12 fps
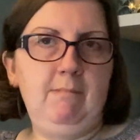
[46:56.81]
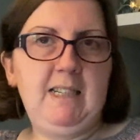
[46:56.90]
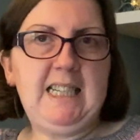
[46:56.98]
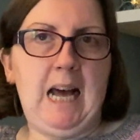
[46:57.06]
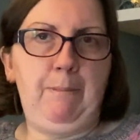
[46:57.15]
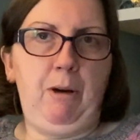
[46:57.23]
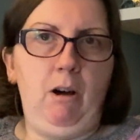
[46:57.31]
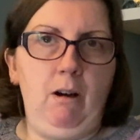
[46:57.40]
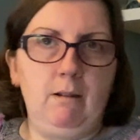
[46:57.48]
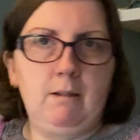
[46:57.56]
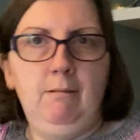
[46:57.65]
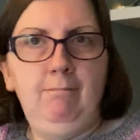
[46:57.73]

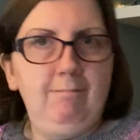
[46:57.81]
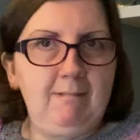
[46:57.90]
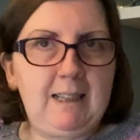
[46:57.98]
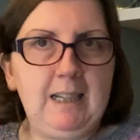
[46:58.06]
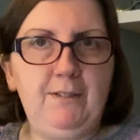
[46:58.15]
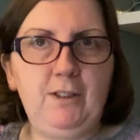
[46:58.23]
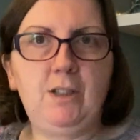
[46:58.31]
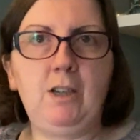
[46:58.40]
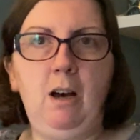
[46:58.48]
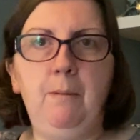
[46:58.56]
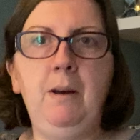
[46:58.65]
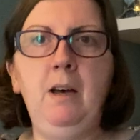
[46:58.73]
tabard kind of a
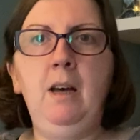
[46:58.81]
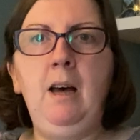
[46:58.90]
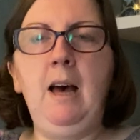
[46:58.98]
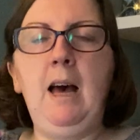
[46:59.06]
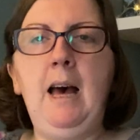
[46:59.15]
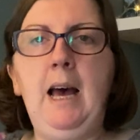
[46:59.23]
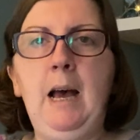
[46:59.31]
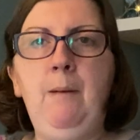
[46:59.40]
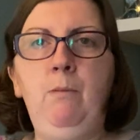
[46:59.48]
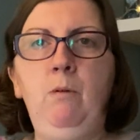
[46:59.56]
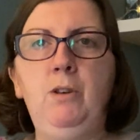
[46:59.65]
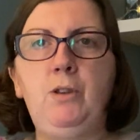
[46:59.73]
top, where
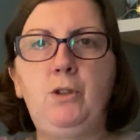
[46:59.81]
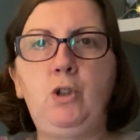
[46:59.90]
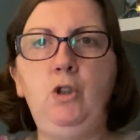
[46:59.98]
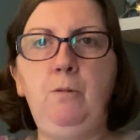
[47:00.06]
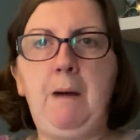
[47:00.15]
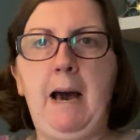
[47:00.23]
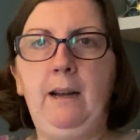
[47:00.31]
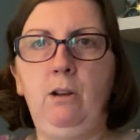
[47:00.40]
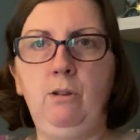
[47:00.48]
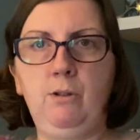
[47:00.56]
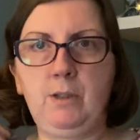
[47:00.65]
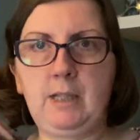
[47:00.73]
there's 2
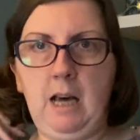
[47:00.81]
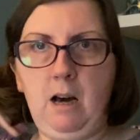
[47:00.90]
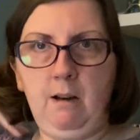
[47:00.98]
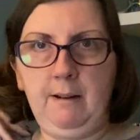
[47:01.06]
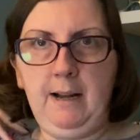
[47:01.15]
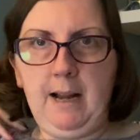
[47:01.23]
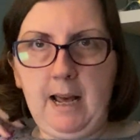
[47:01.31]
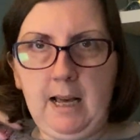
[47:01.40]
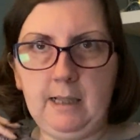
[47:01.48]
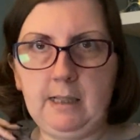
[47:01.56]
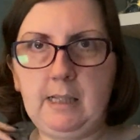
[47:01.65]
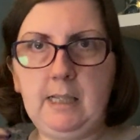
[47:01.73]
panels that are
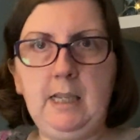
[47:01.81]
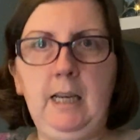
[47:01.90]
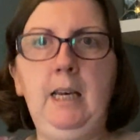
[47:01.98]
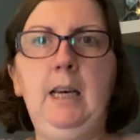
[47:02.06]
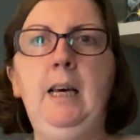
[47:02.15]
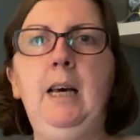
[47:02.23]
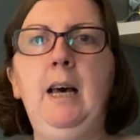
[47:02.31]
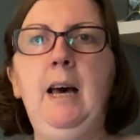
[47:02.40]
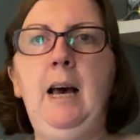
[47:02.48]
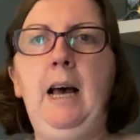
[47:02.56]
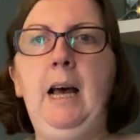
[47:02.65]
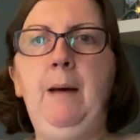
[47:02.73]
knit,
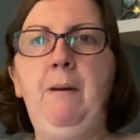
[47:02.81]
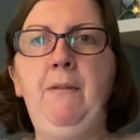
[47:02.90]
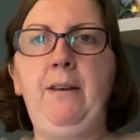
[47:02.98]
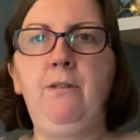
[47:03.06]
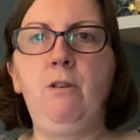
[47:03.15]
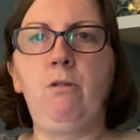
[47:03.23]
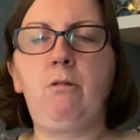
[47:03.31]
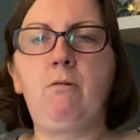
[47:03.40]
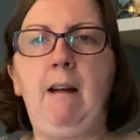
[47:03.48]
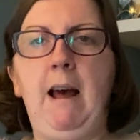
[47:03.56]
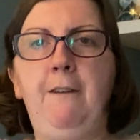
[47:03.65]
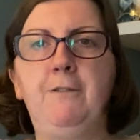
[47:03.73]
and then you
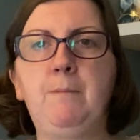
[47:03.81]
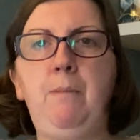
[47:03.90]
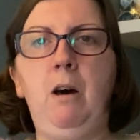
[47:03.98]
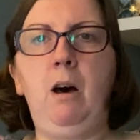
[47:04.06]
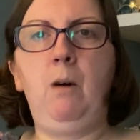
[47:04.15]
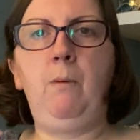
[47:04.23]
graft part